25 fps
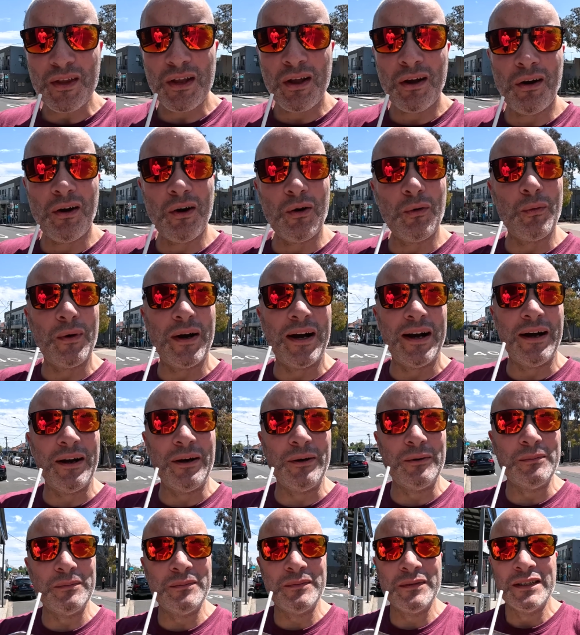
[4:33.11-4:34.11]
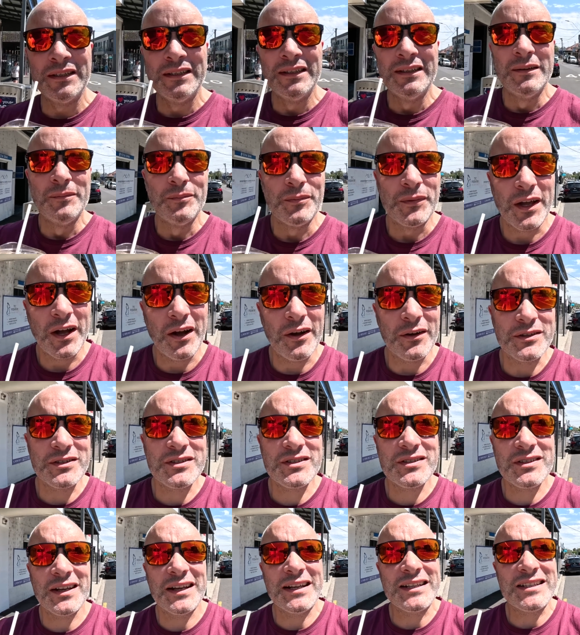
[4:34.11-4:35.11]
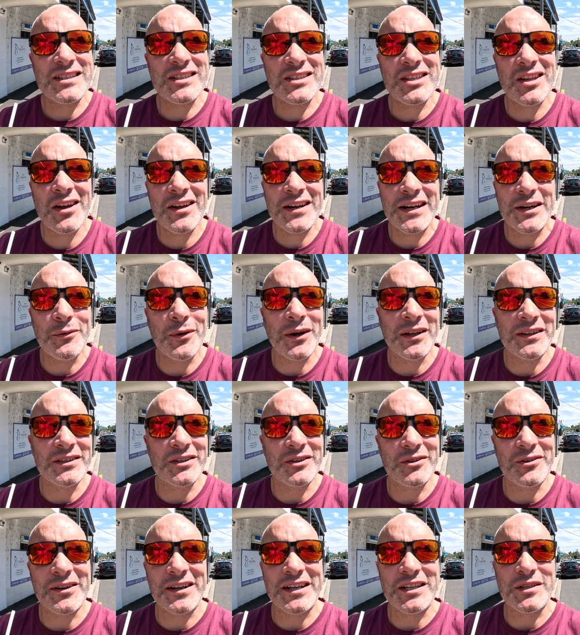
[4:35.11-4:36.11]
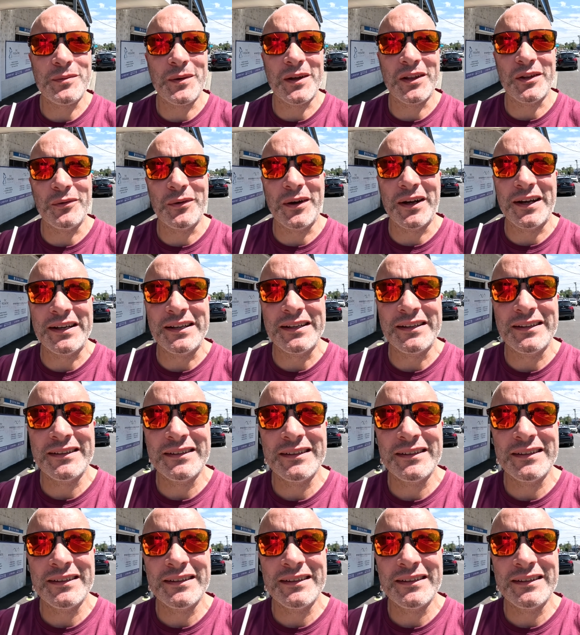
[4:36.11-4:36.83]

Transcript: Oh wow. Oh, it's 31 degrees, by the way,